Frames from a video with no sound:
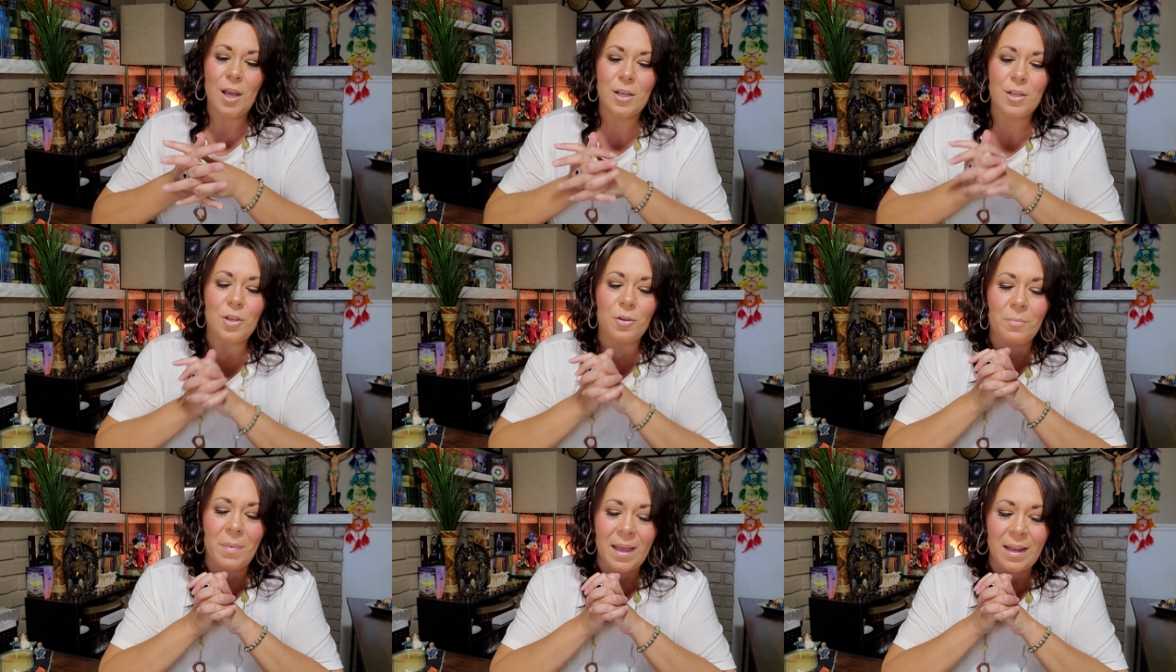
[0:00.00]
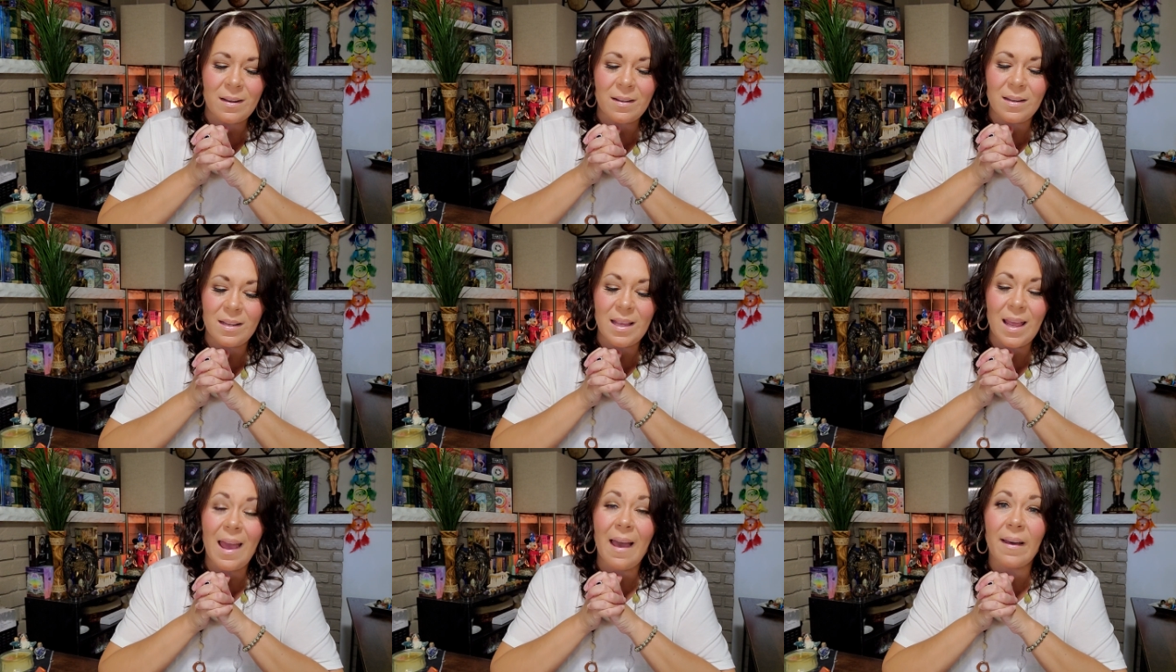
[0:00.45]

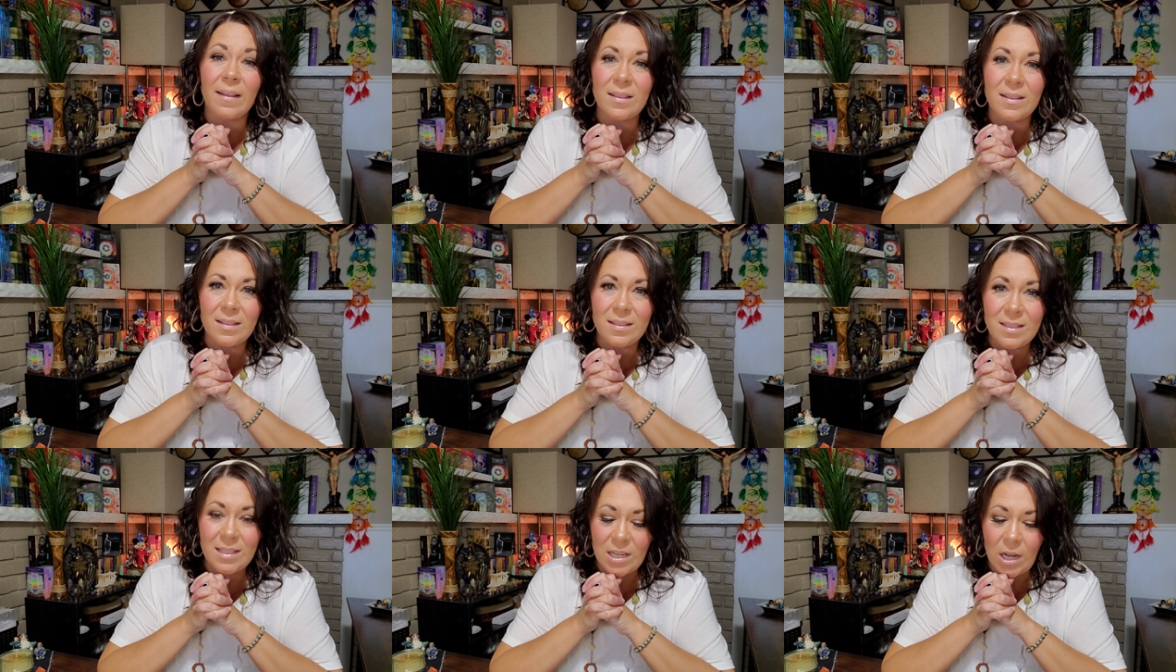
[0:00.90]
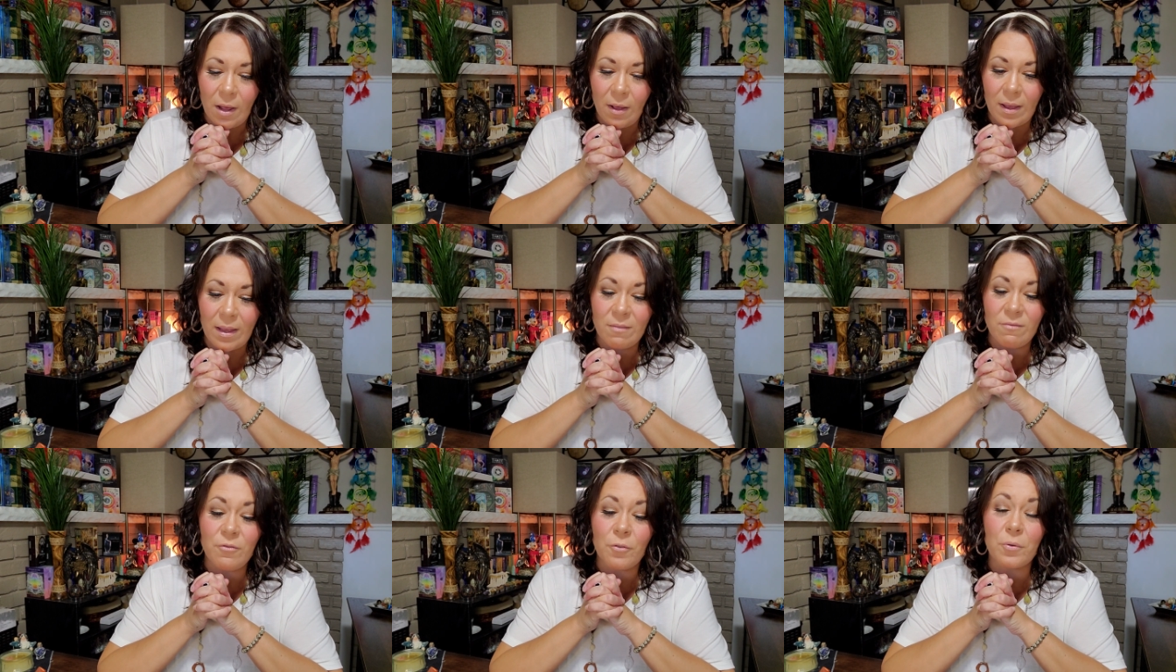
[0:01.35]
humanity at this
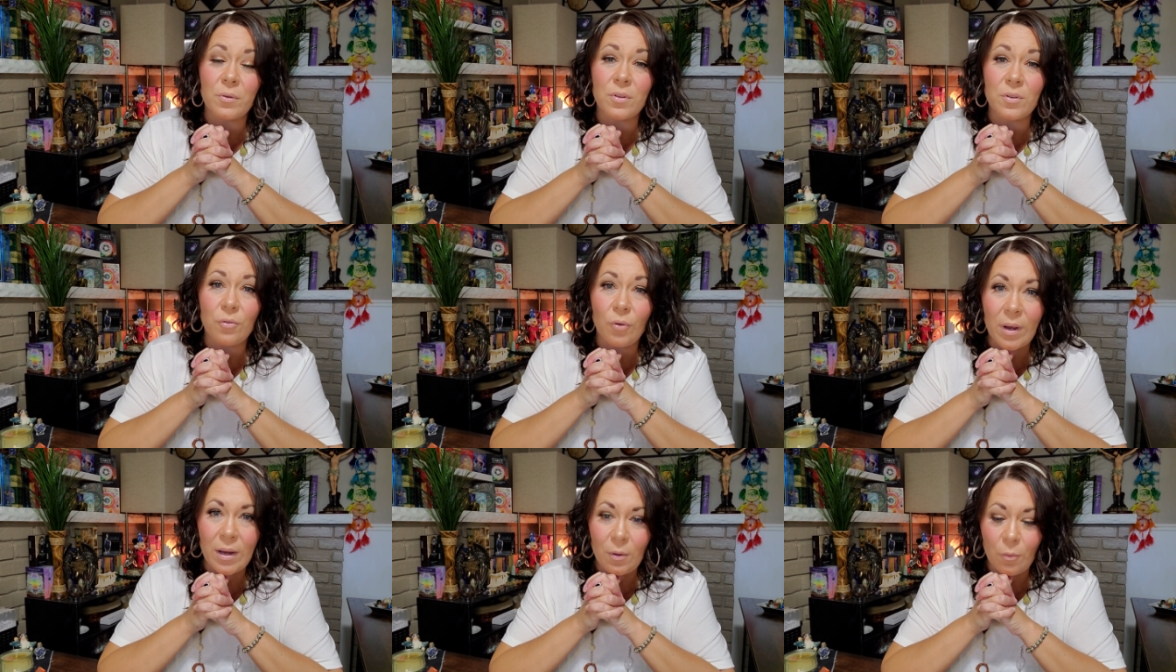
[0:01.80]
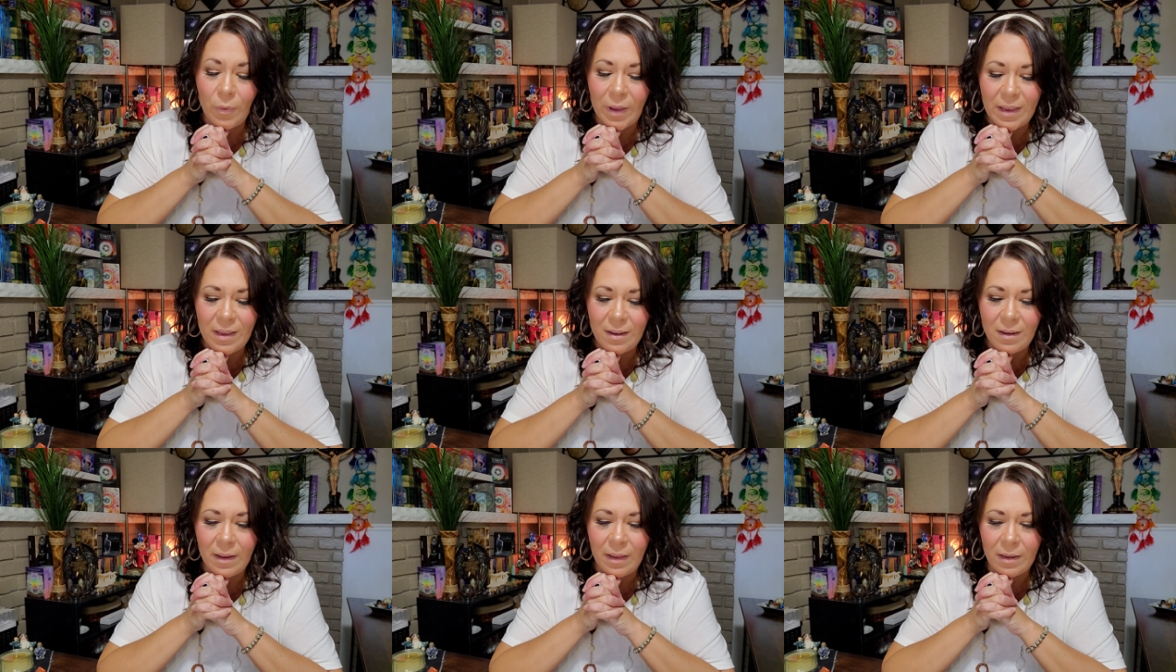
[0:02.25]
time for the great
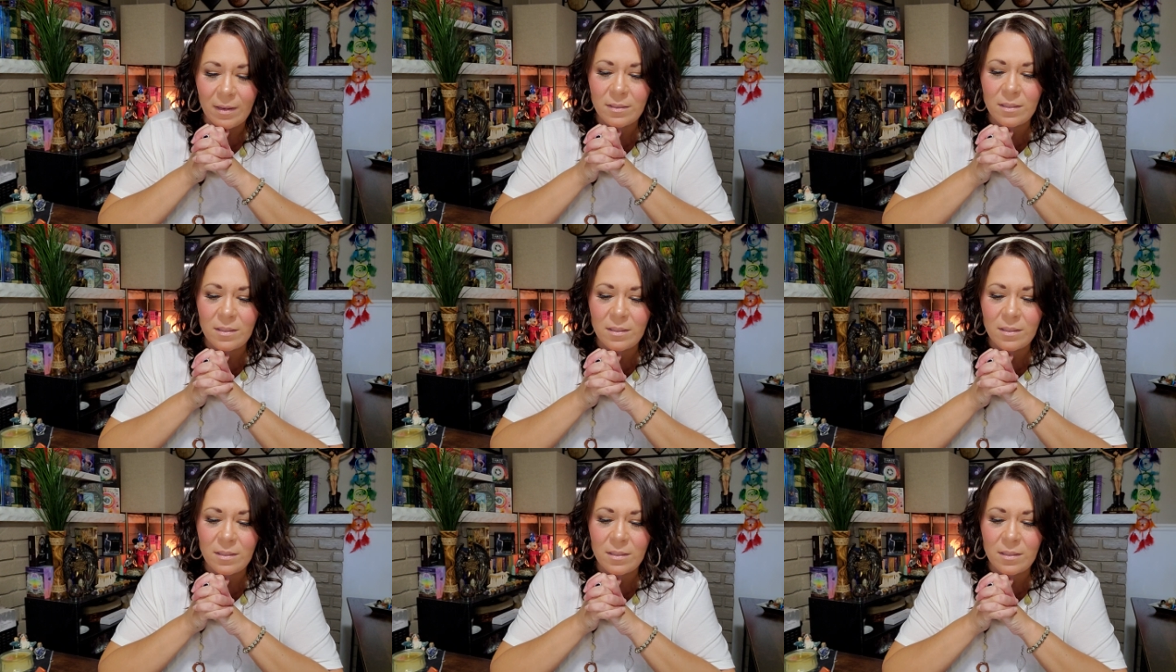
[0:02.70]
awakening.